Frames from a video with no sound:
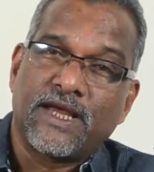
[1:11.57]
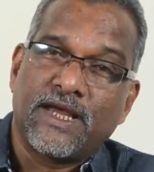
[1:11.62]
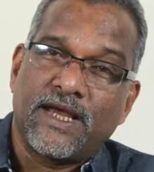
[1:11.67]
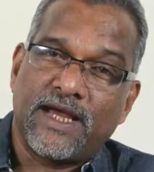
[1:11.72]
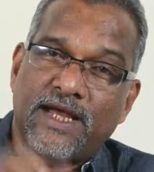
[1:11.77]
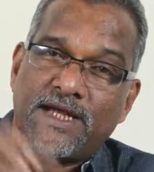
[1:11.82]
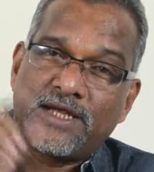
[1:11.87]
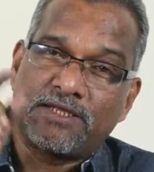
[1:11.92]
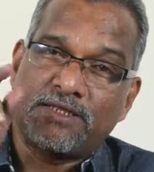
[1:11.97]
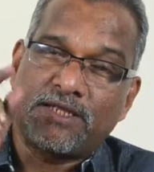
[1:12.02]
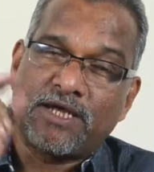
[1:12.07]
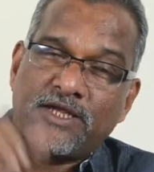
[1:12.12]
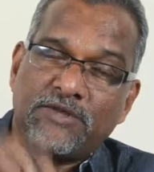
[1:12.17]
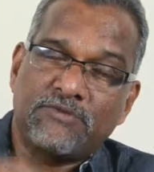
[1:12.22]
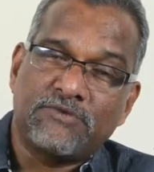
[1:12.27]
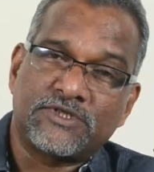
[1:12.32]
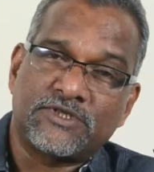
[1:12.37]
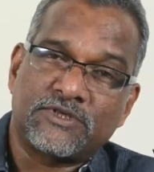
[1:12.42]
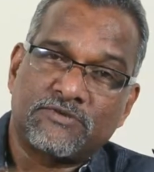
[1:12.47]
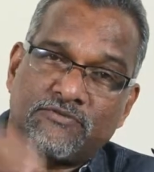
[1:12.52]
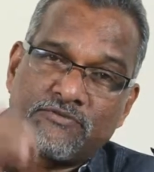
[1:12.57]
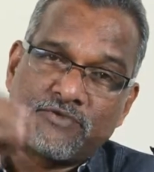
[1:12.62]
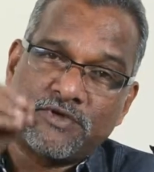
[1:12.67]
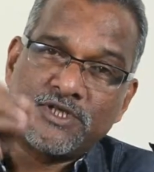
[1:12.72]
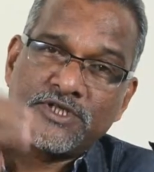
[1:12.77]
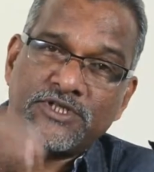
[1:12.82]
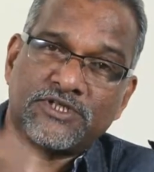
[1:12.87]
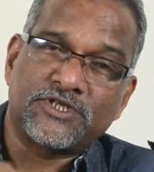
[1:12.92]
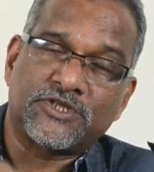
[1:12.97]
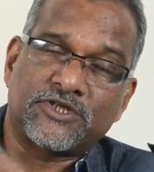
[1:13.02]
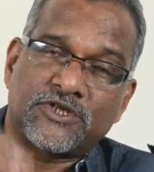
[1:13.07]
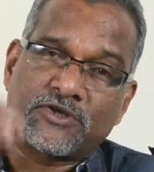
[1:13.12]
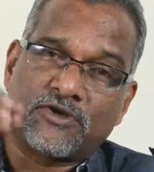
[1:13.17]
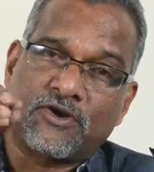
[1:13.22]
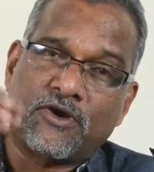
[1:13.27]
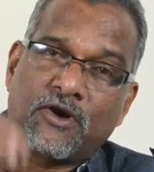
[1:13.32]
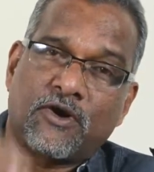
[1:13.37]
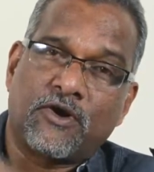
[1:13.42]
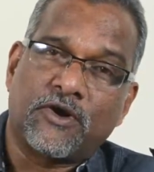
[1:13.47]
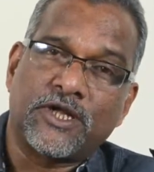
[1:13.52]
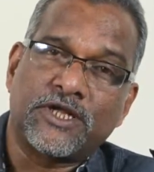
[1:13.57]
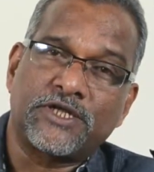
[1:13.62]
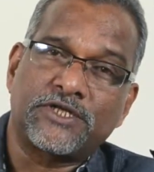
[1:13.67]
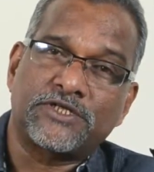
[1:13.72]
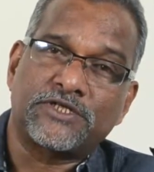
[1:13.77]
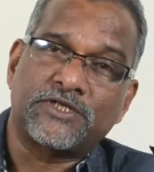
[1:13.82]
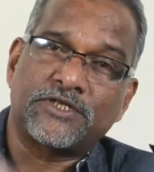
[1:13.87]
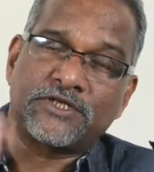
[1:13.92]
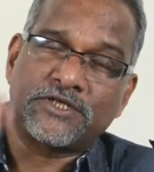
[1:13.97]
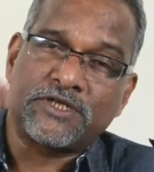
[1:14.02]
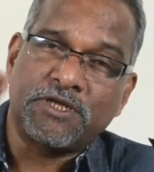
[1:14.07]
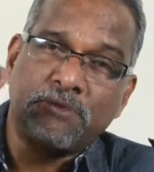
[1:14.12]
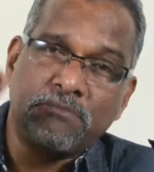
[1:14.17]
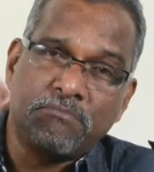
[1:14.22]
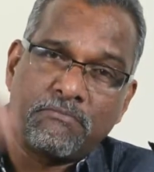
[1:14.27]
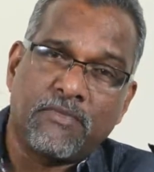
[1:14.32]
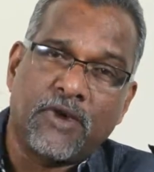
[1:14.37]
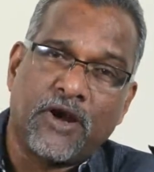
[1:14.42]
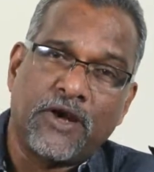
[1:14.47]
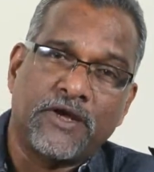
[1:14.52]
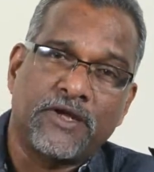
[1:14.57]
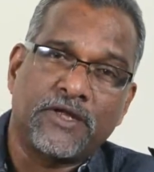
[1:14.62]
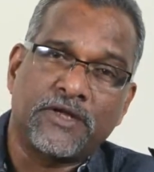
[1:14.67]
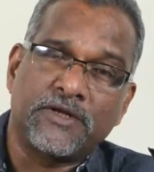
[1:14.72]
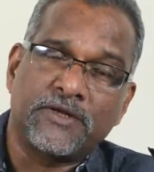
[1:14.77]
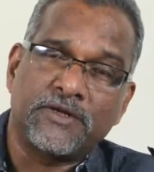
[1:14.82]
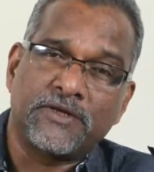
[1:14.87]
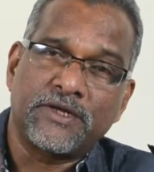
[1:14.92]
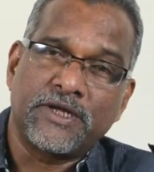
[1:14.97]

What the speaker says: And that was the first recorded rape murder